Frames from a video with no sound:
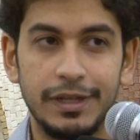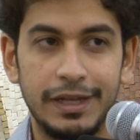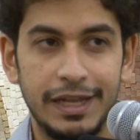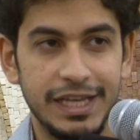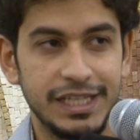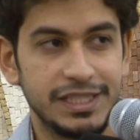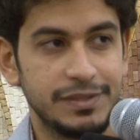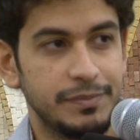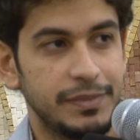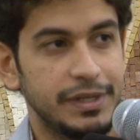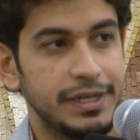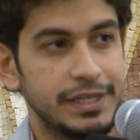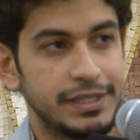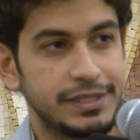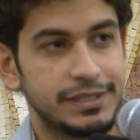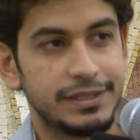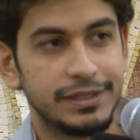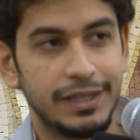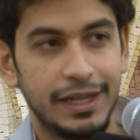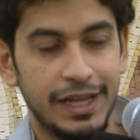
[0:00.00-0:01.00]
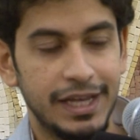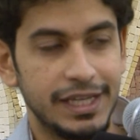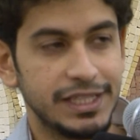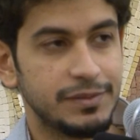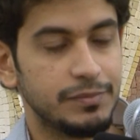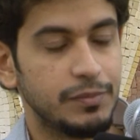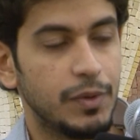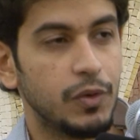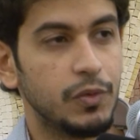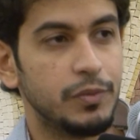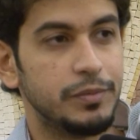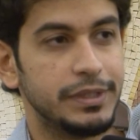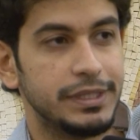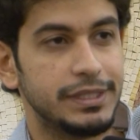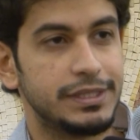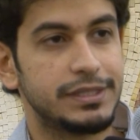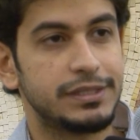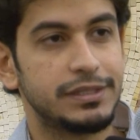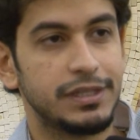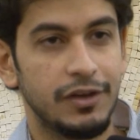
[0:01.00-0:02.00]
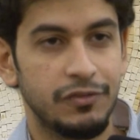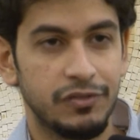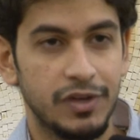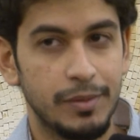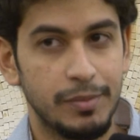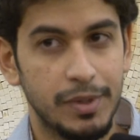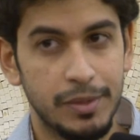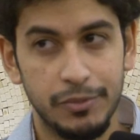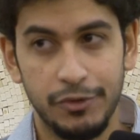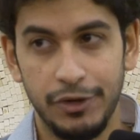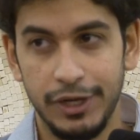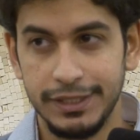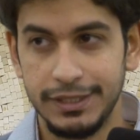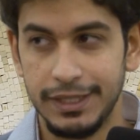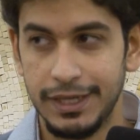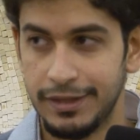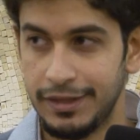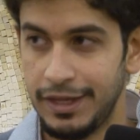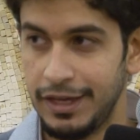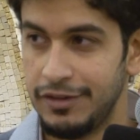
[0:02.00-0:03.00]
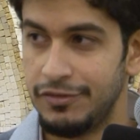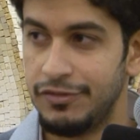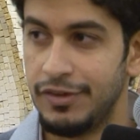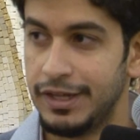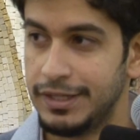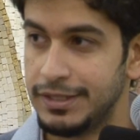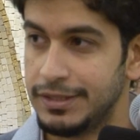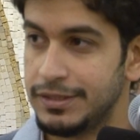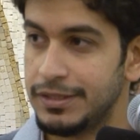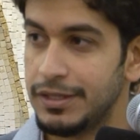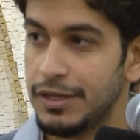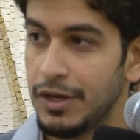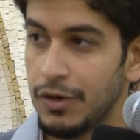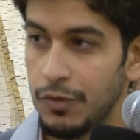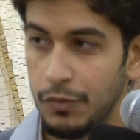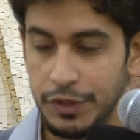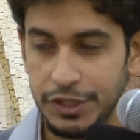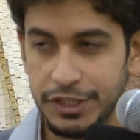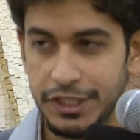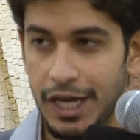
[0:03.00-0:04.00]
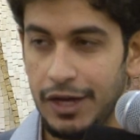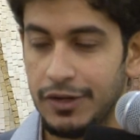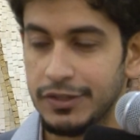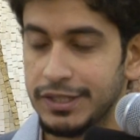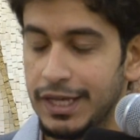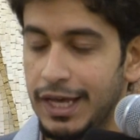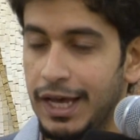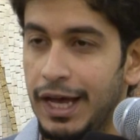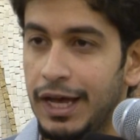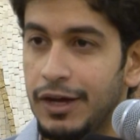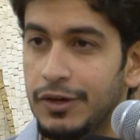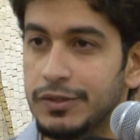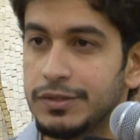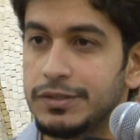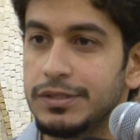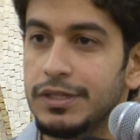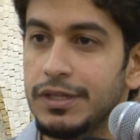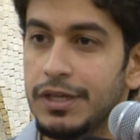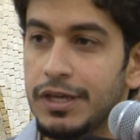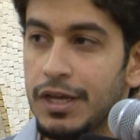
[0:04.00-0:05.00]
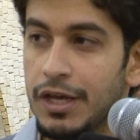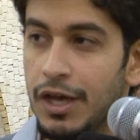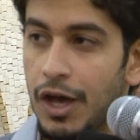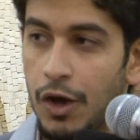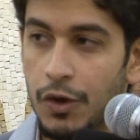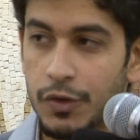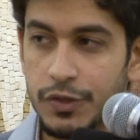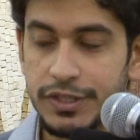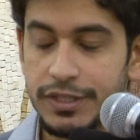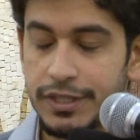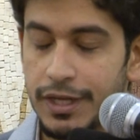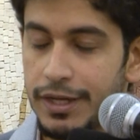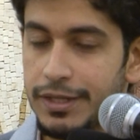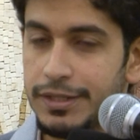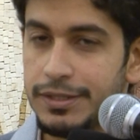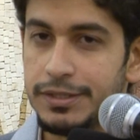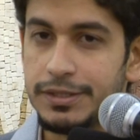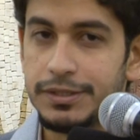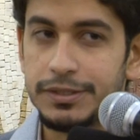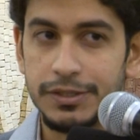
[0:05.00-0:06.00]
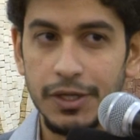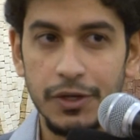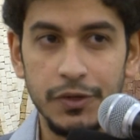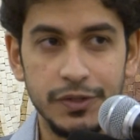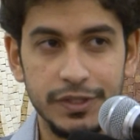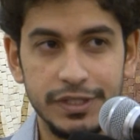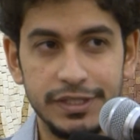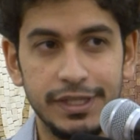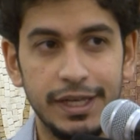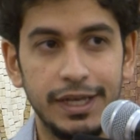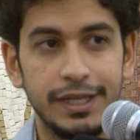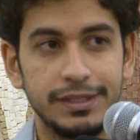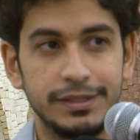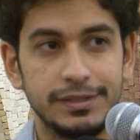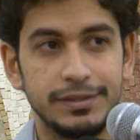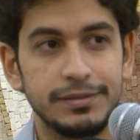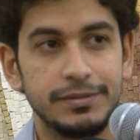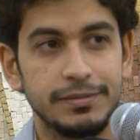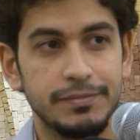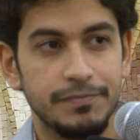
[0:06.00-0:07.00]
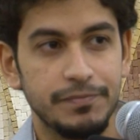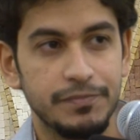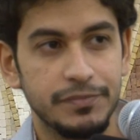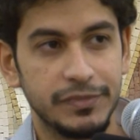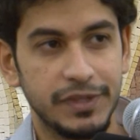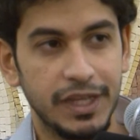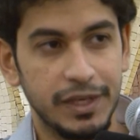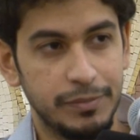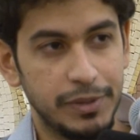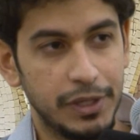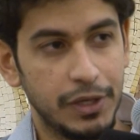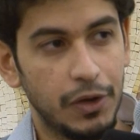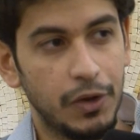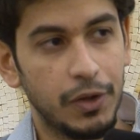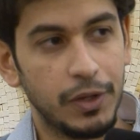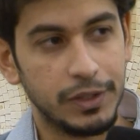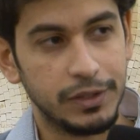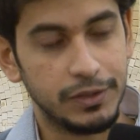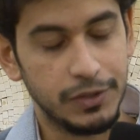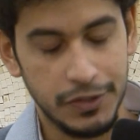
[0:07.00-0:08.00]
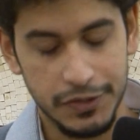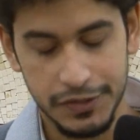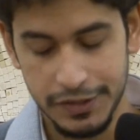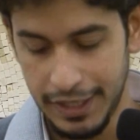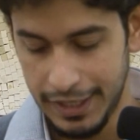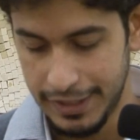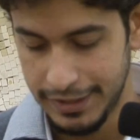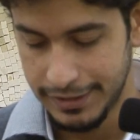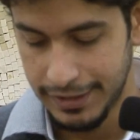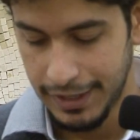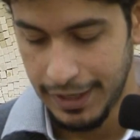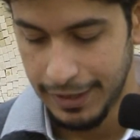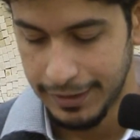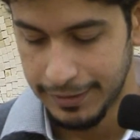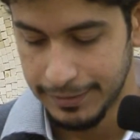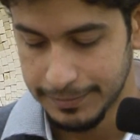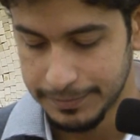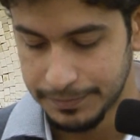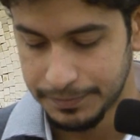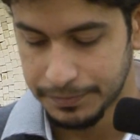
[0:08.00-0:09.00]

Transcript: the last minutes, the last moments of commemorating the event, we shout out, O sun, don't set. They behold Hussein's head.